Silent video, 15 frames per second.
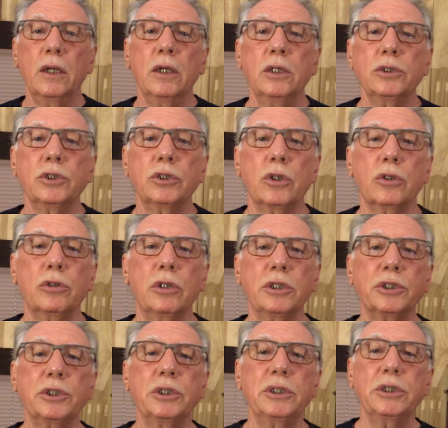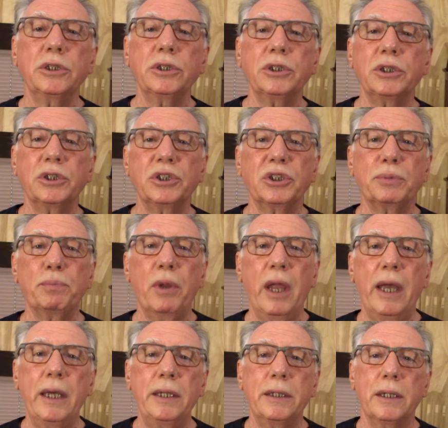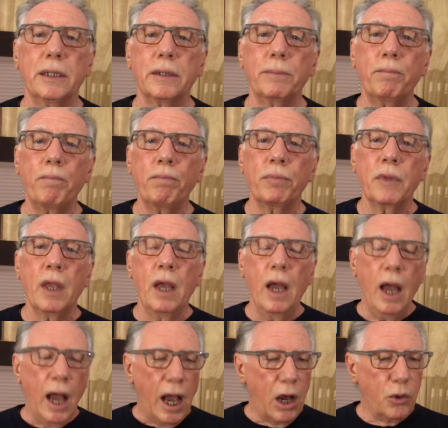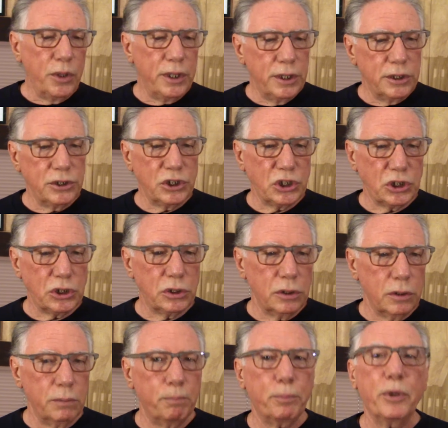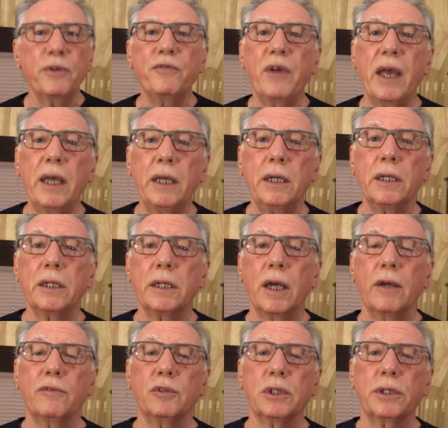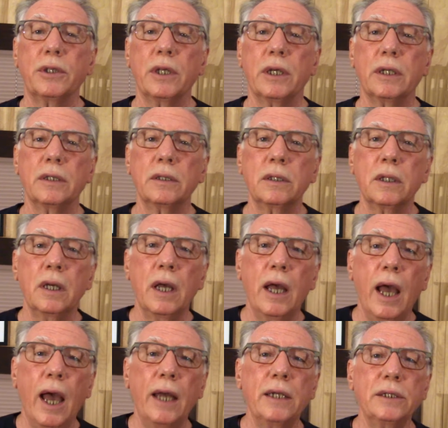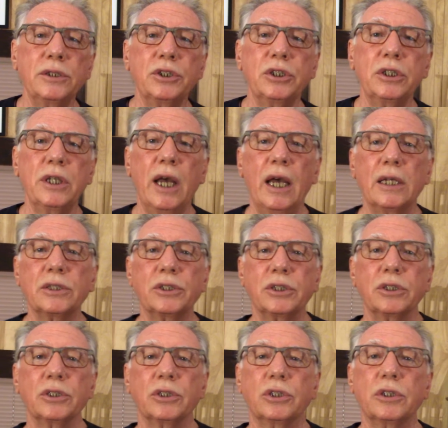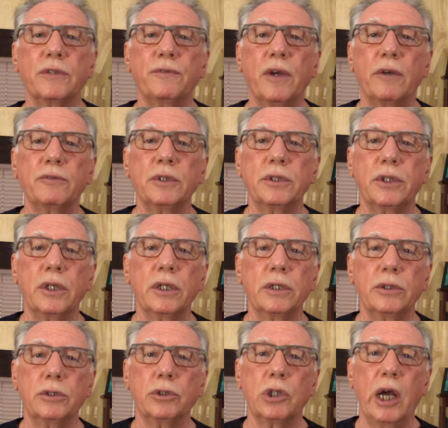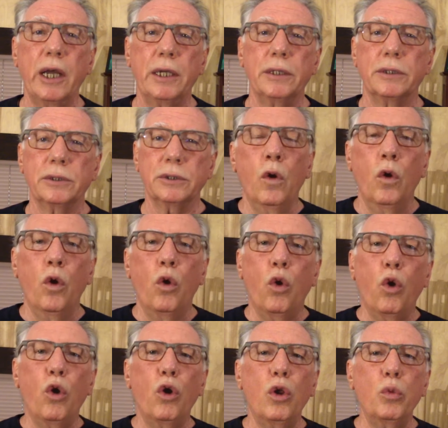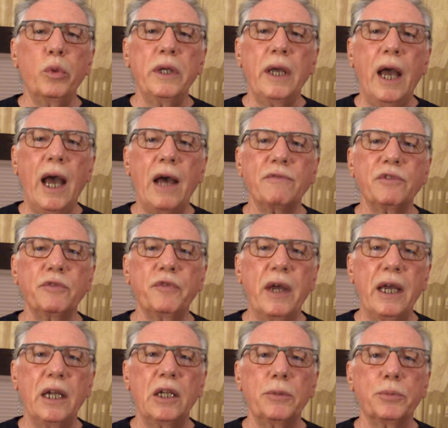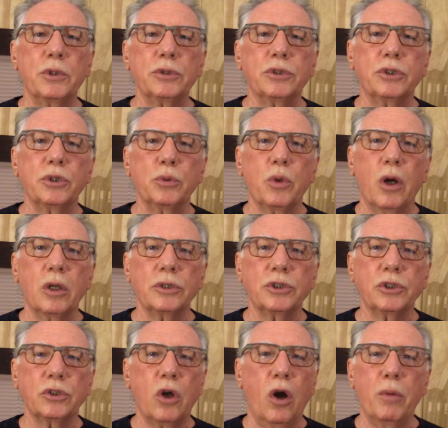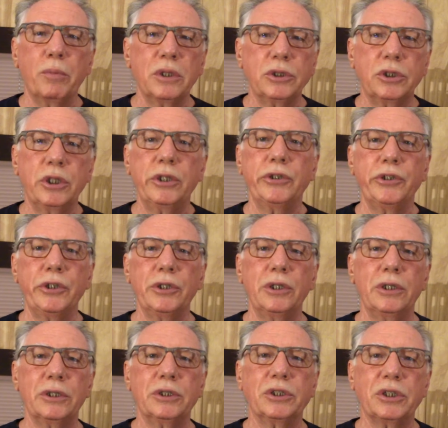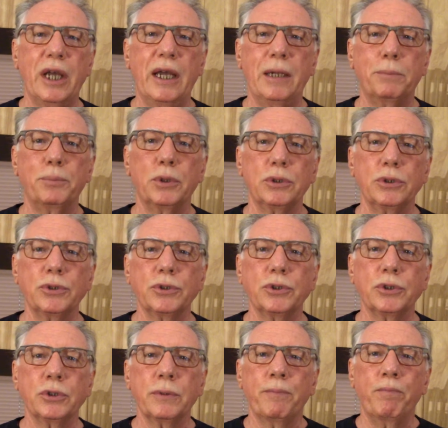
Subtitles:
So Krishna is explaining how he is pervading everything and is the essence of everything great. All we have available to us are material examples.